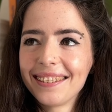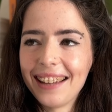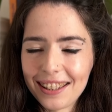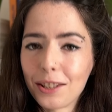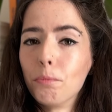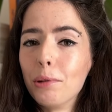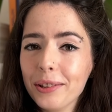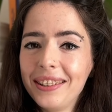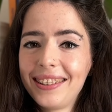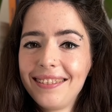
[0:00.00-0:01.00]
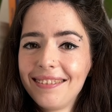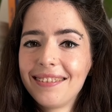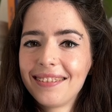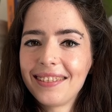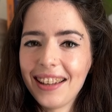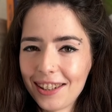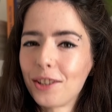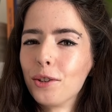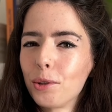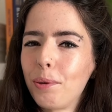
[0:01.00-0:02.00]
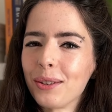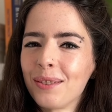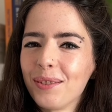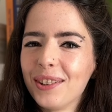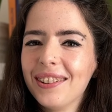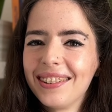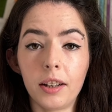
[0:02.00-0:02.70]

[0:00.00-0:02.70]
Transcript: at some point as soon as possible.